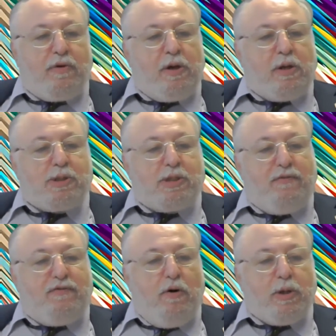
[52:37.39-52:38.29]
You need to stay
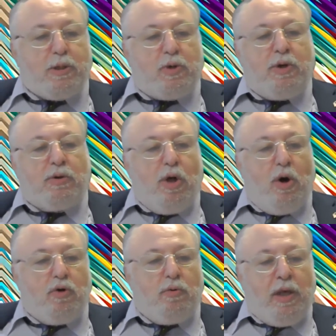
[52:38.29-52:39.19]
focused on your
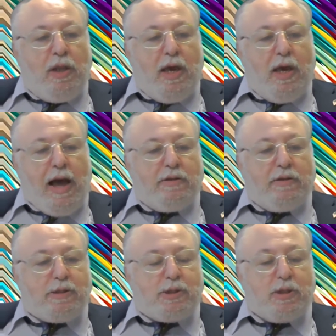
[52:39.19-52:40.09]
local media
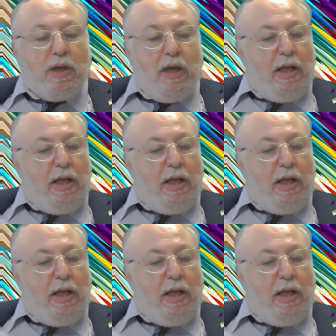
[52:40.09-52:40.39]
outlets.